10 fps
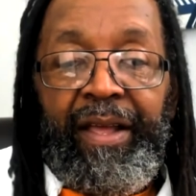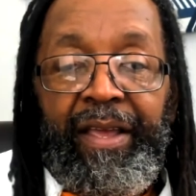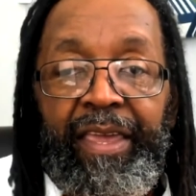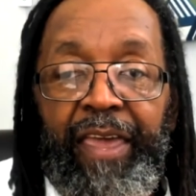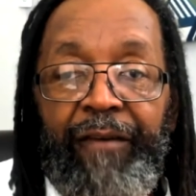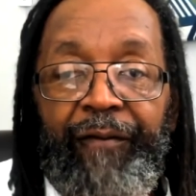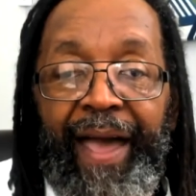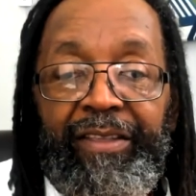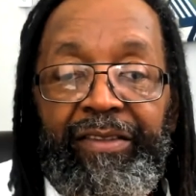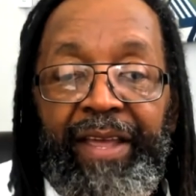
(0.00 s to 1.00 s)
key
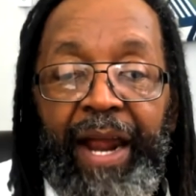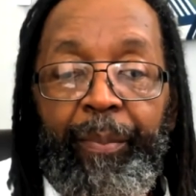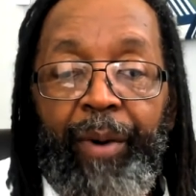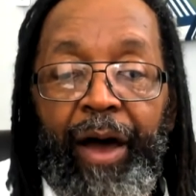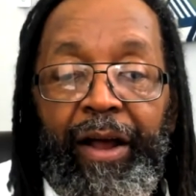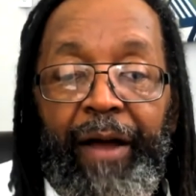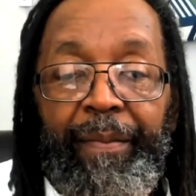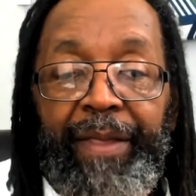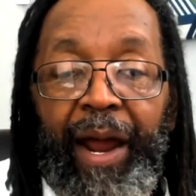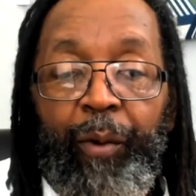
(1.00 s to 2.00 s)
factors that I brought
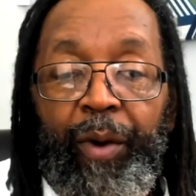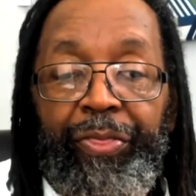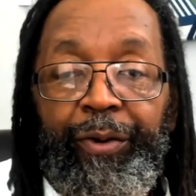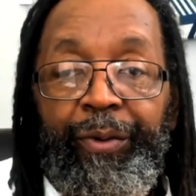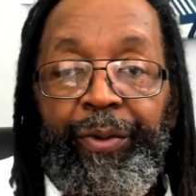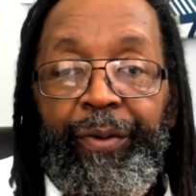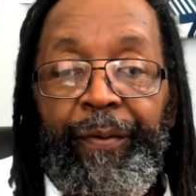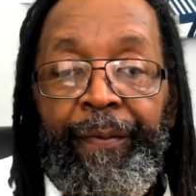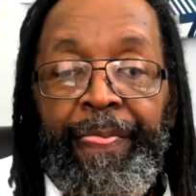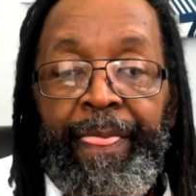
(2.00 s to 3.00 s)
up, that I went through
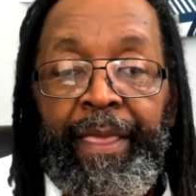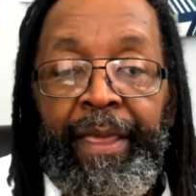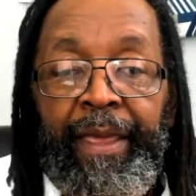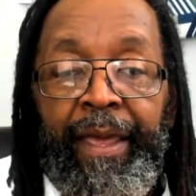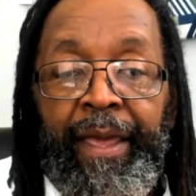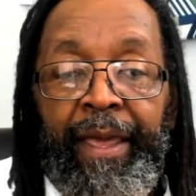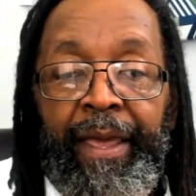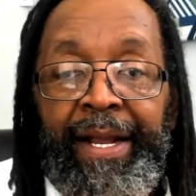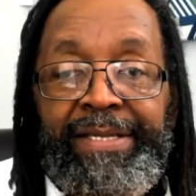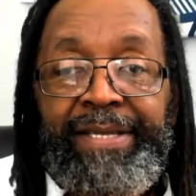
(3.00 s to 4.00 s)
in
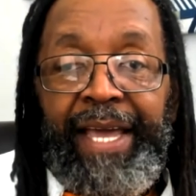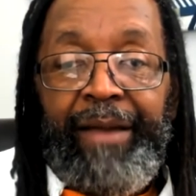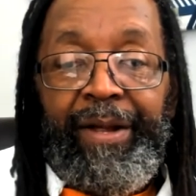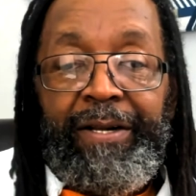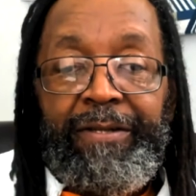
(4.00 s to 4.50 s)
this segment.